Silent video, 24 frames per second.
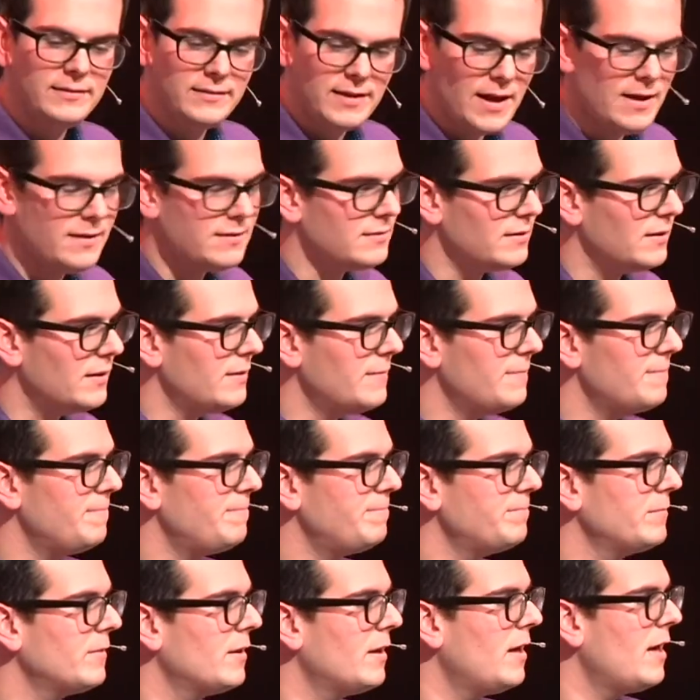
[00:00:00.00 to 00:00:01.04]
He takes it
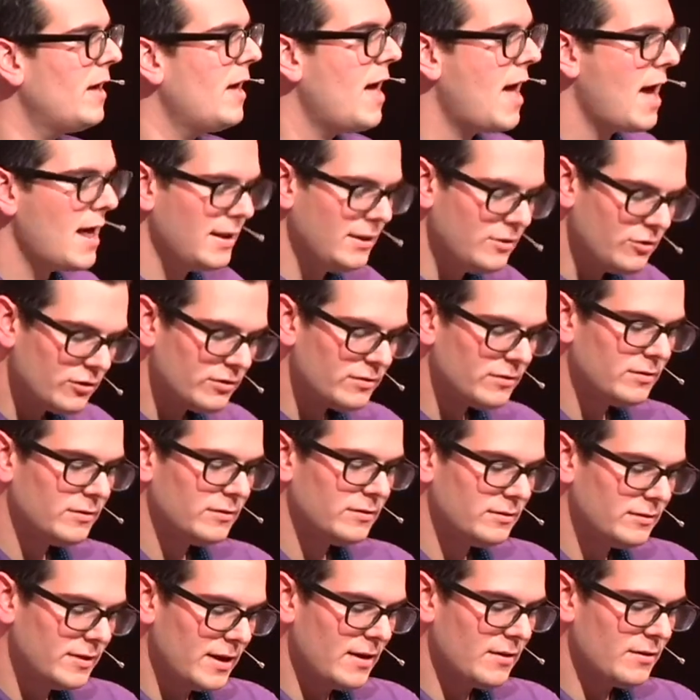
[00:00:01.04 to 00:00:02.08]
and he
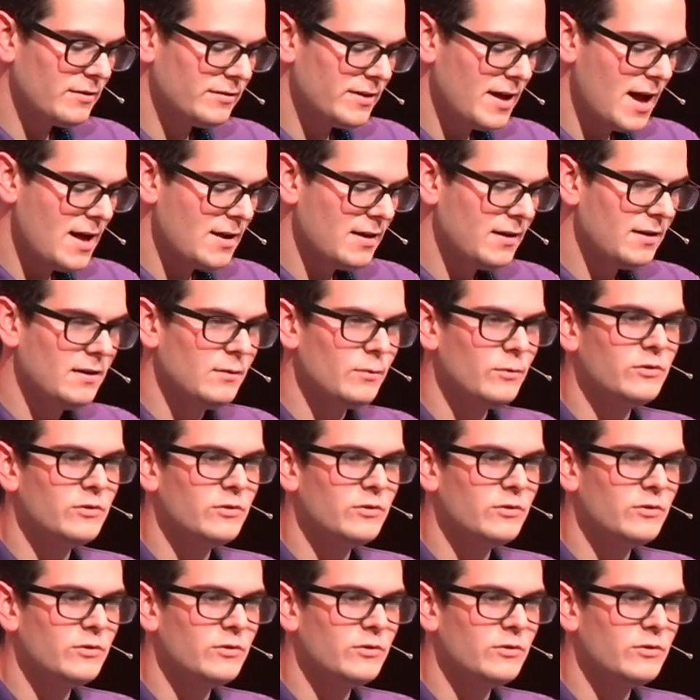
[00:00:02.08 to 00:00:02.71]
just stares at it.